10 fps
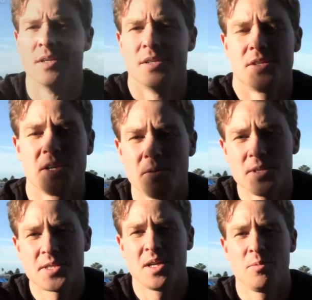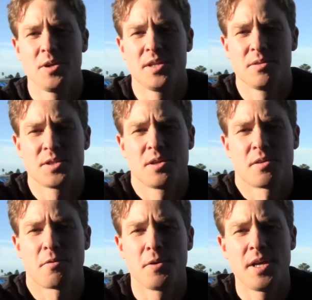So in summary, those are your
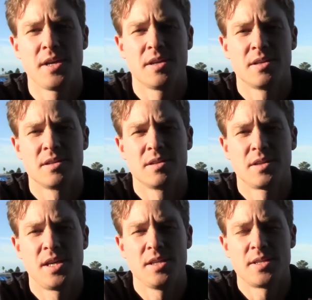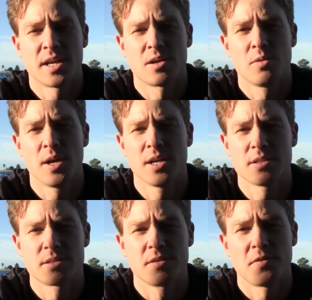three key
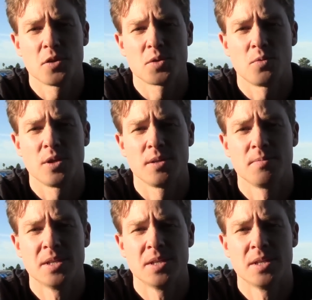takeaways. The first one,